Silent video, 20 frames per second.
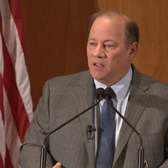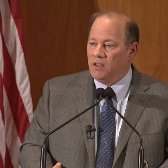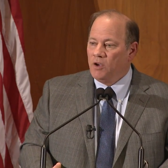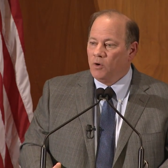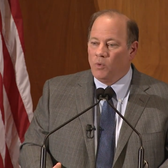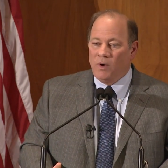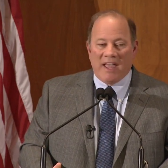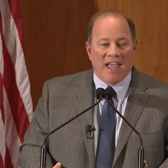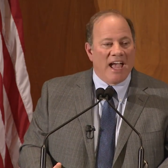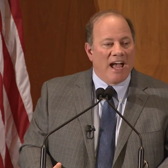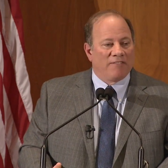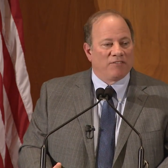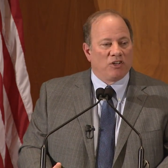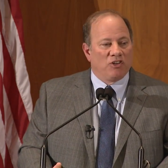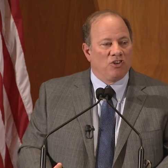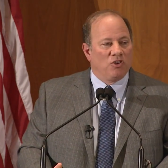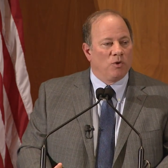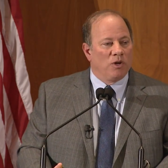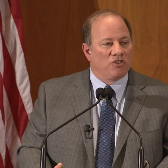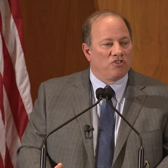We have to
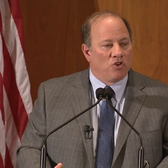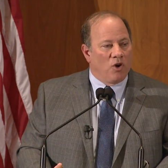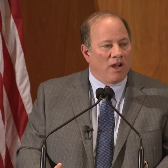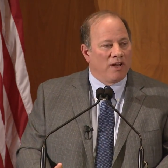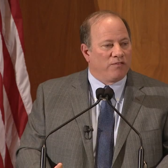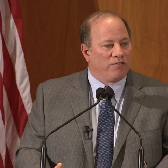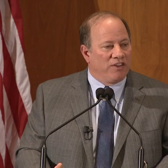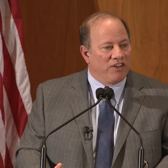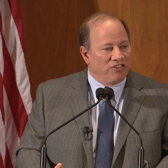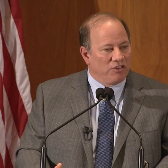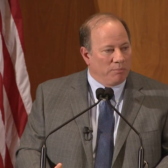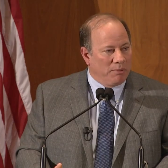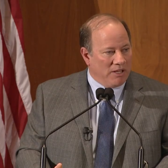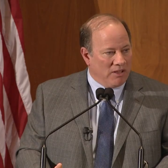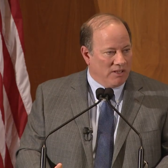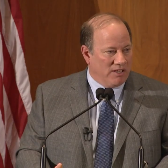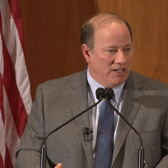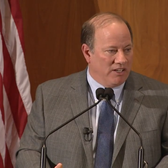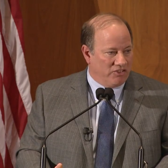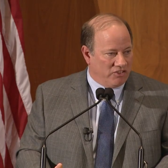do a joint
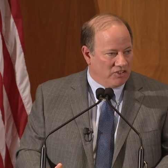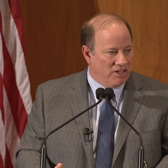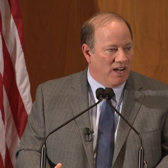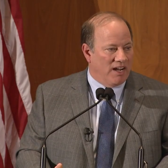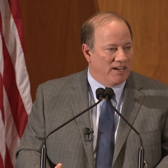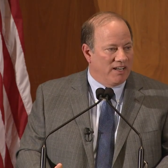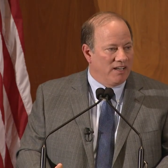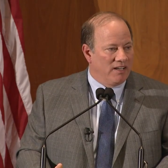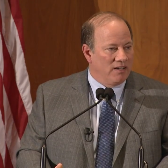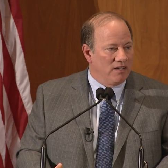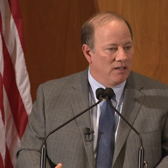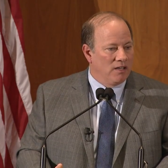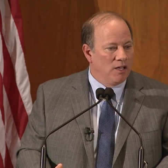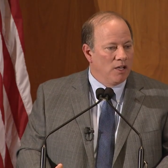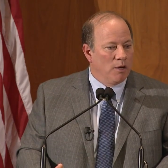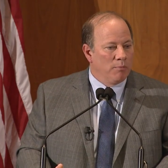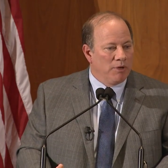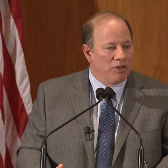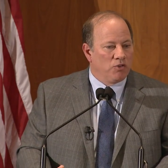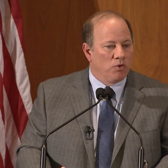feasibility study
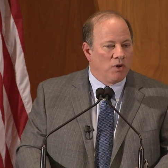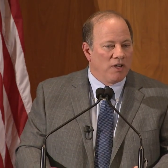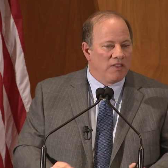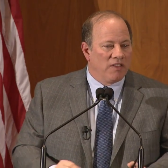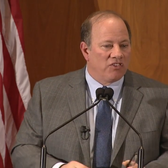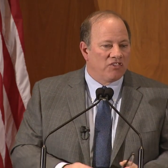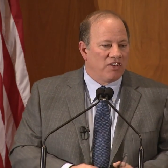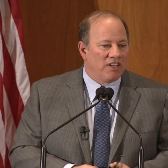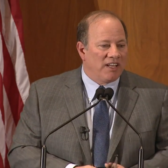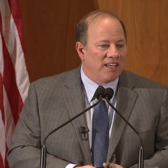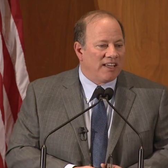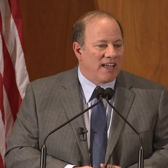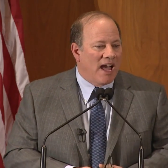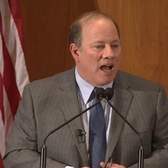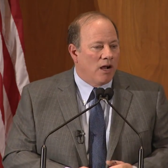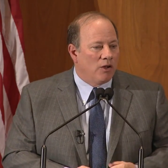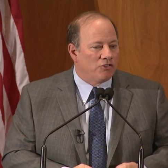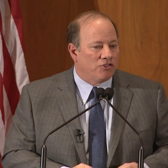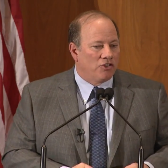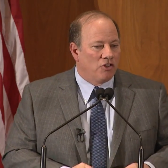between the city
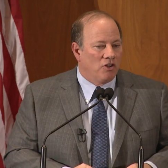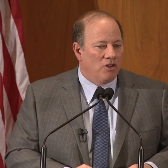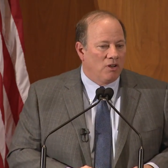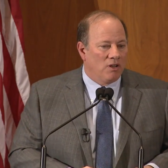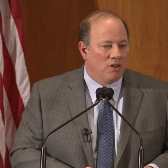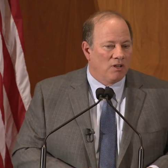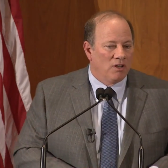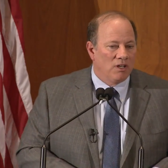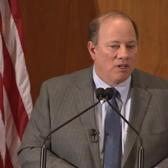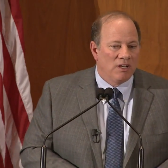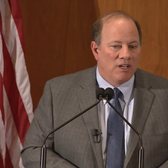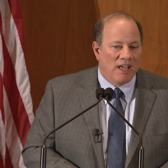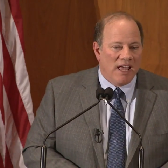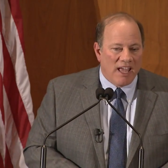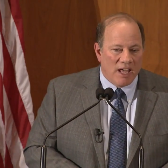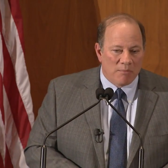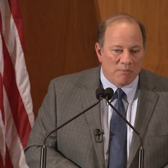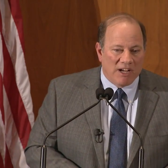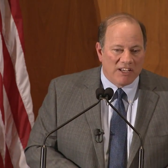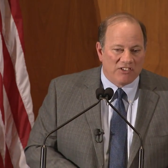council
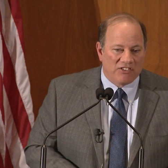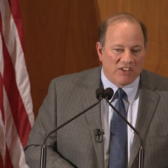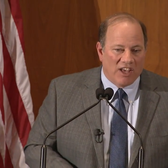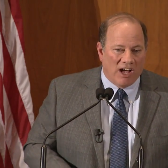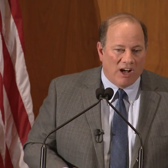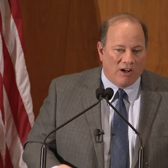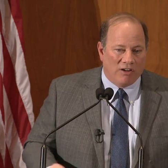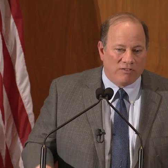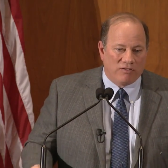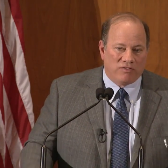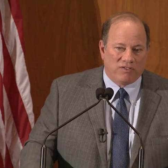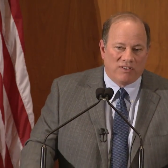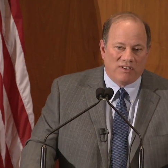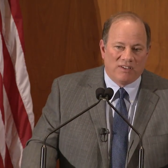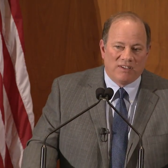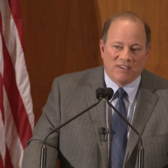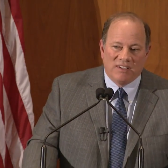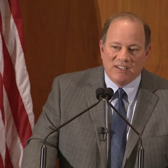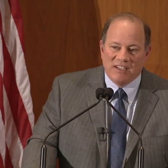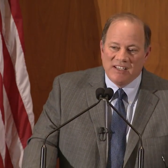and myself.
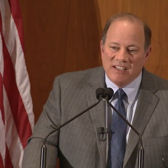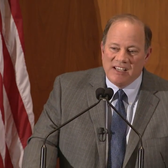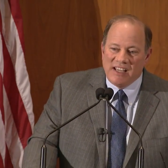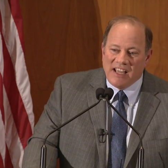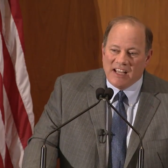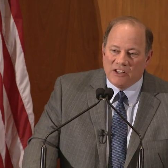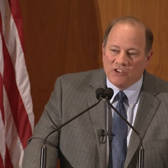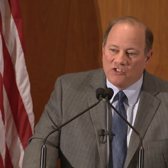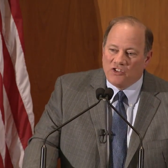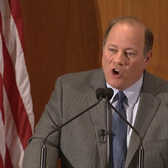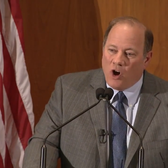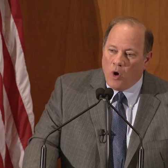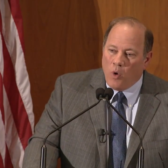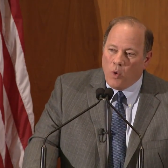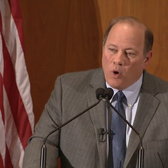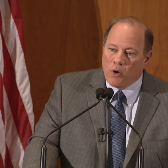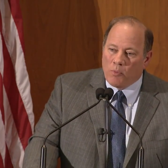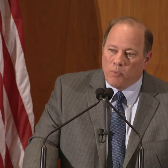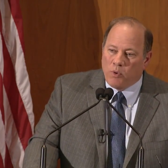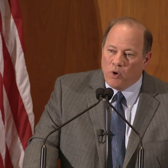And so
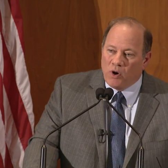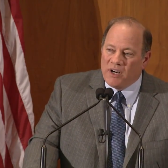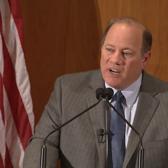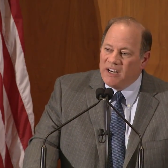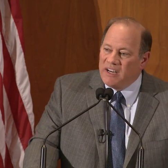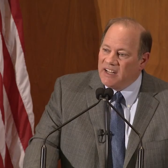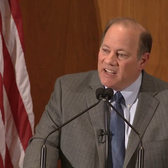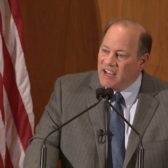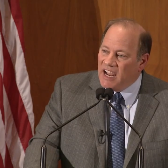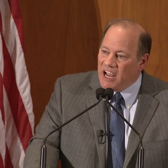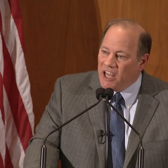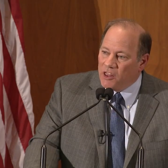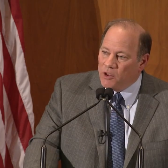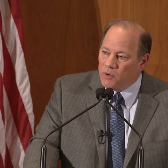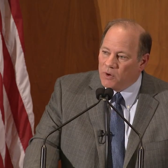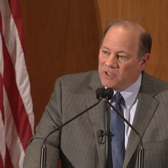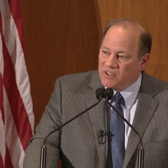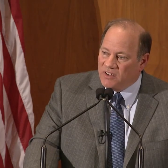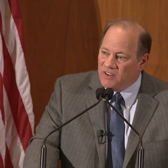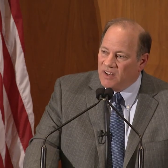we're putting together
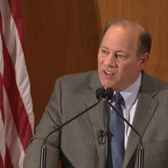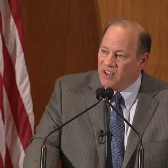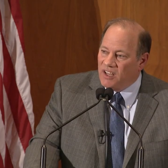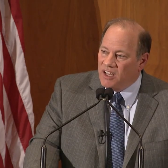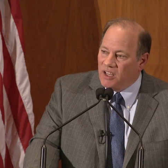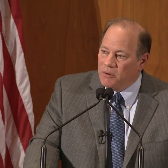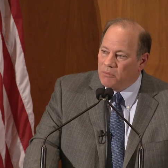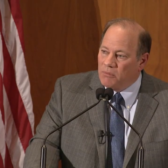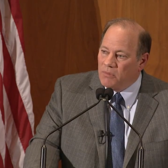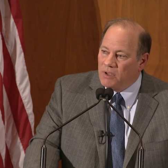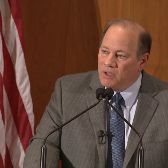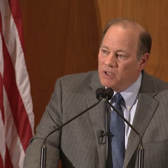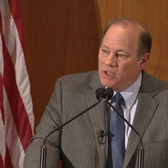a team